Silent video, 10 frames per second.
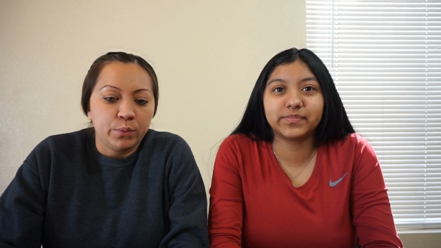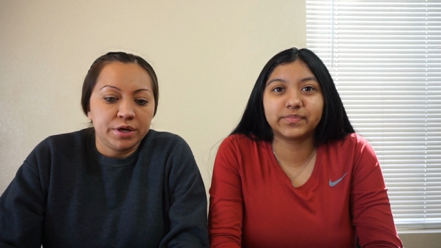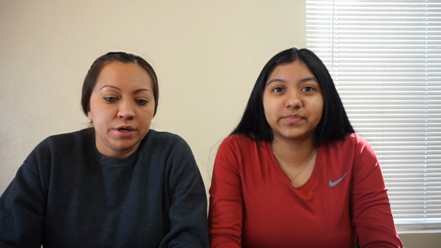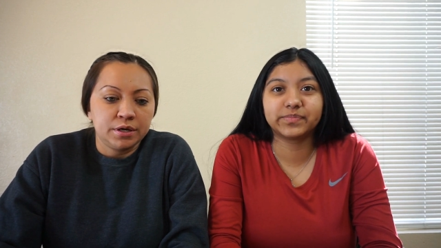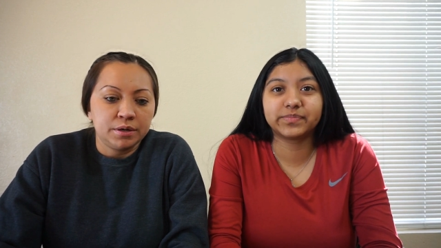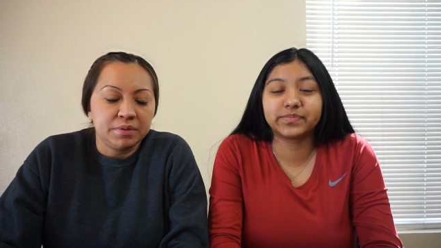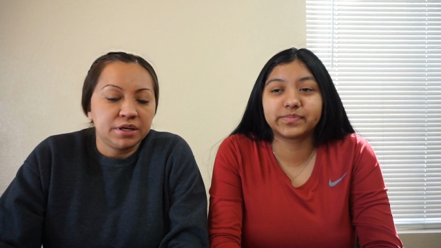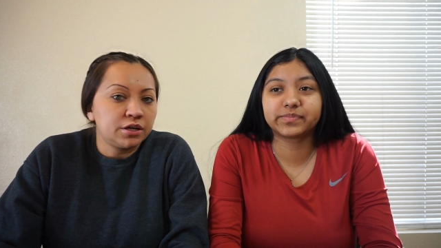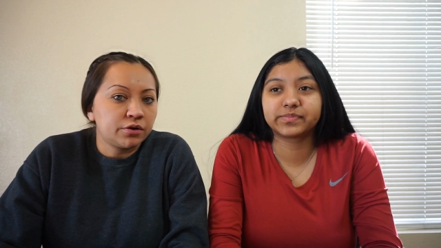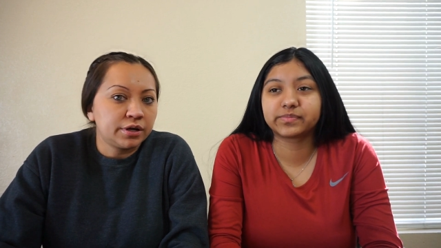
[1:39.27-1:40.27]
Speaker 1: We've
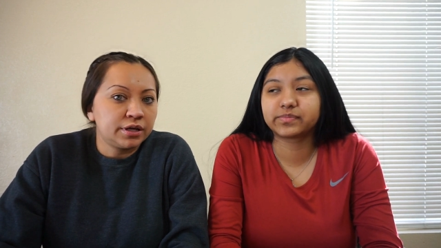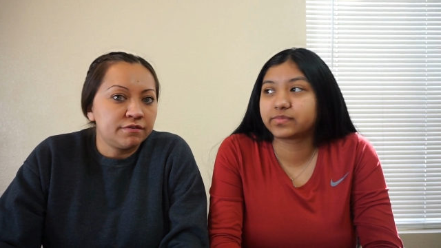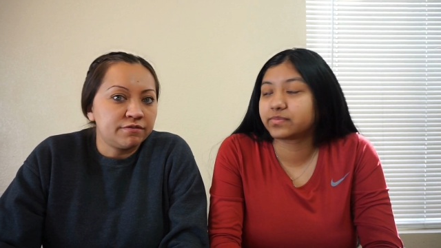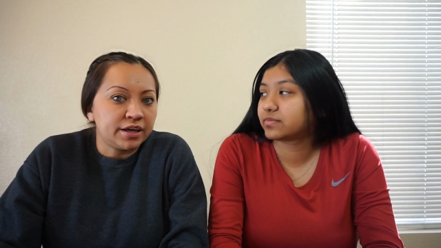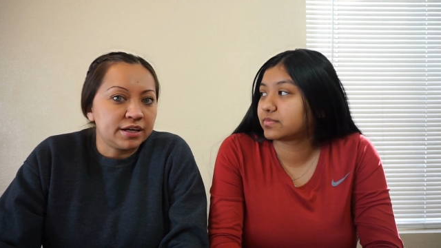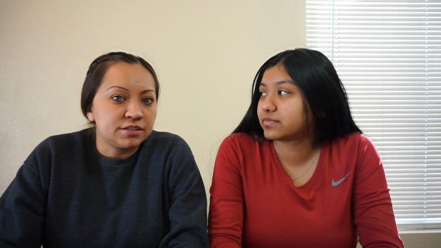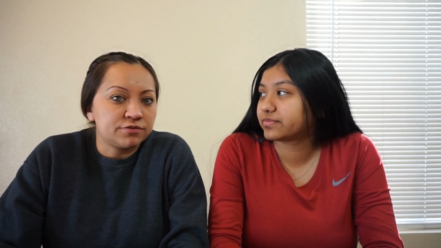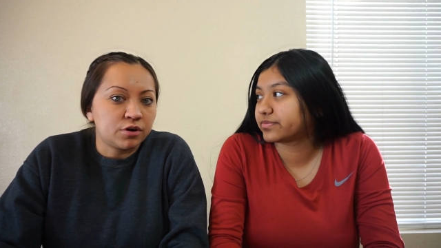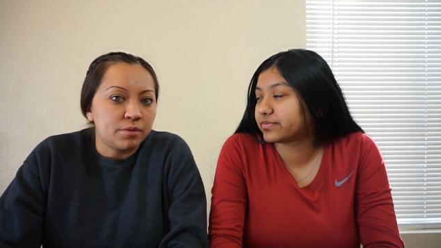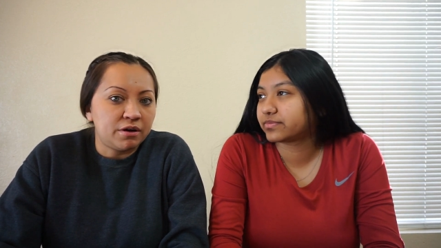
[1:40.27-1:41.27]
been here in
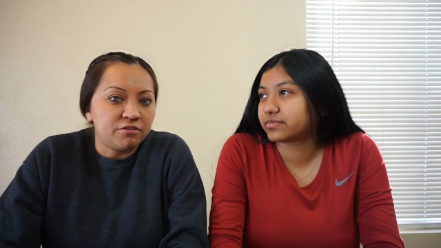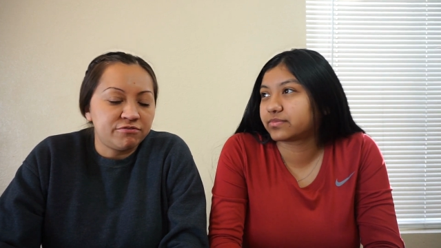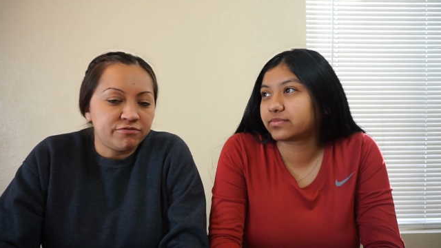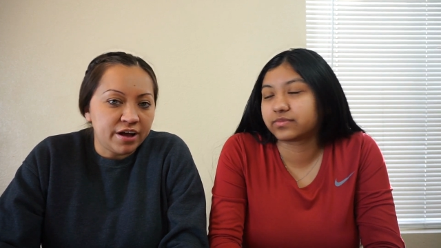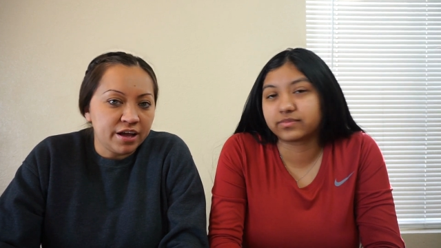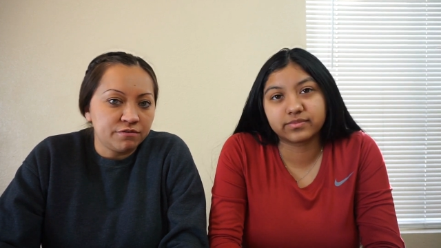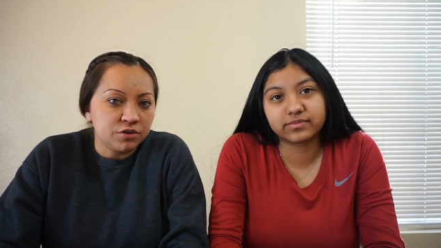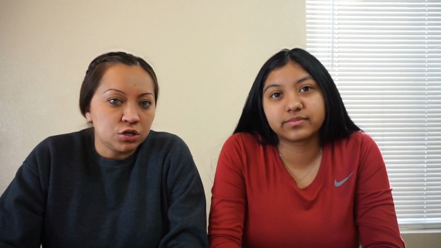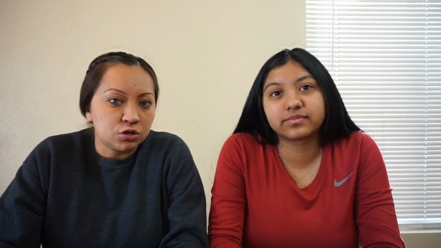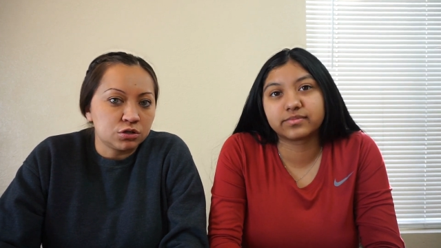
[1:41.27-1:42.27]
Vegas for about 5
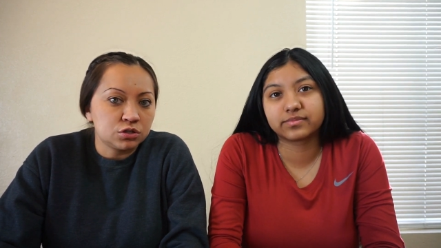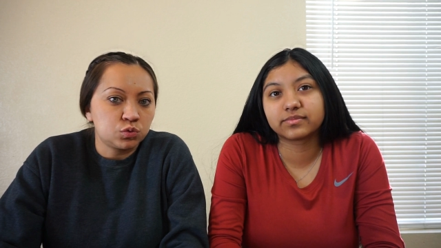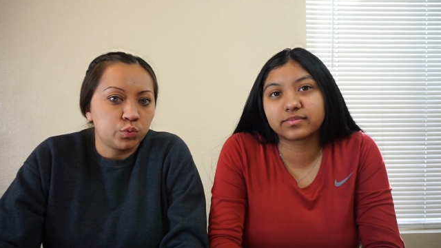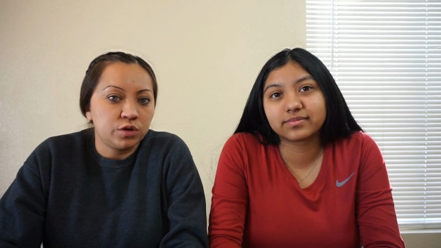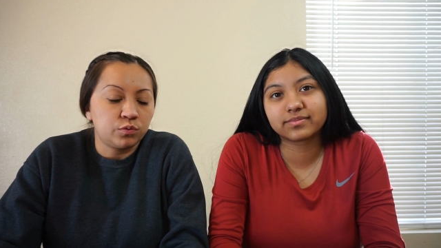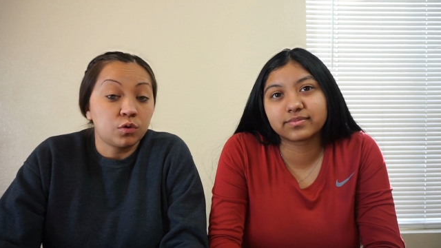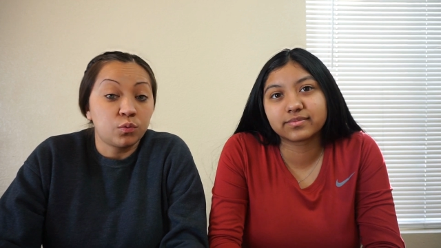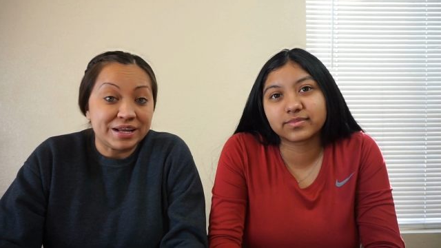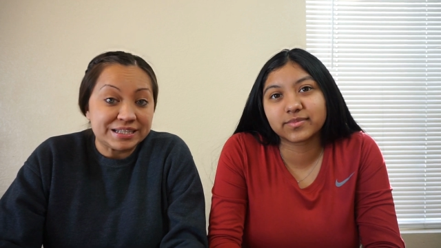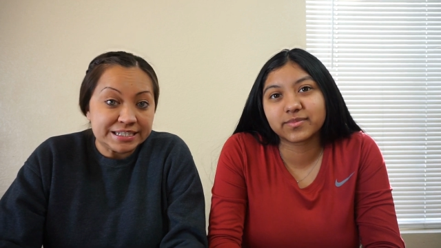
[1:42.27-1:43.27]
years. We
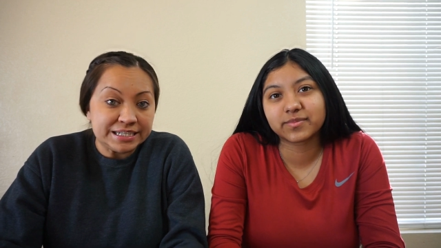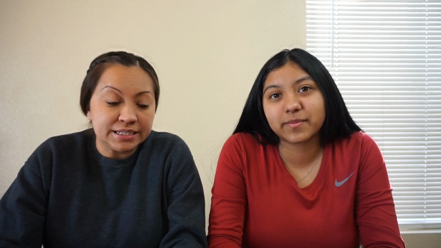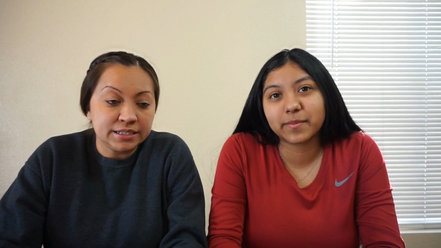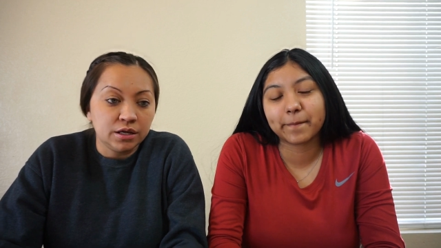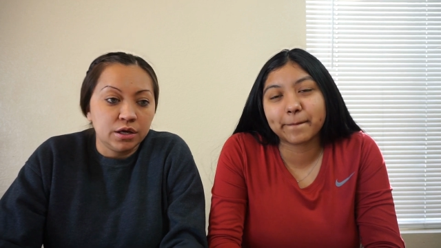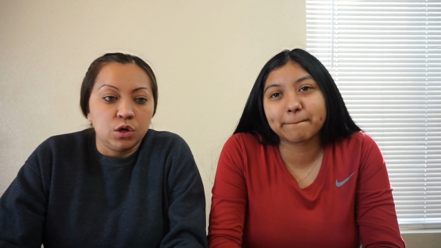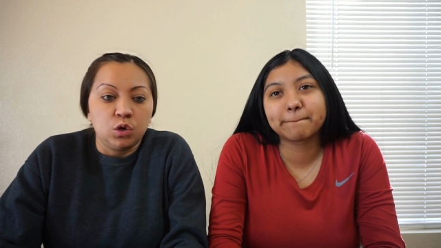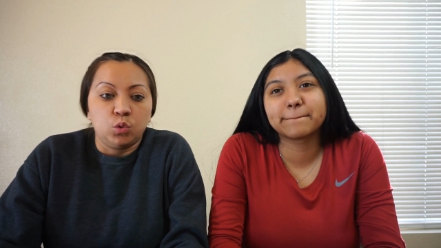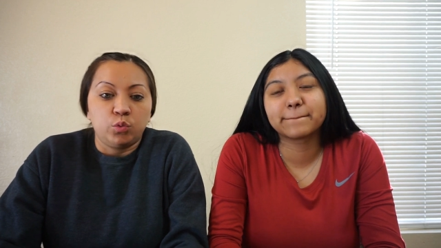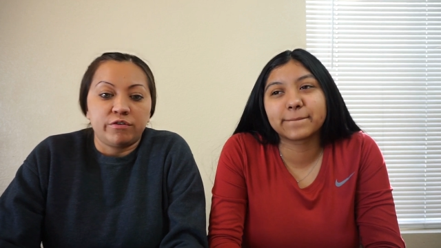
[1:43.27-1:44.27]
were renting.
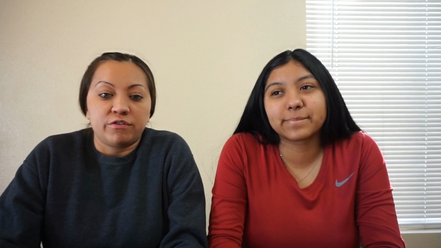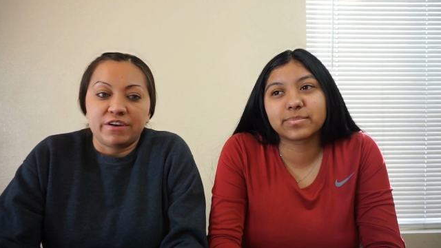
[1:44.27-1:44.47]
We were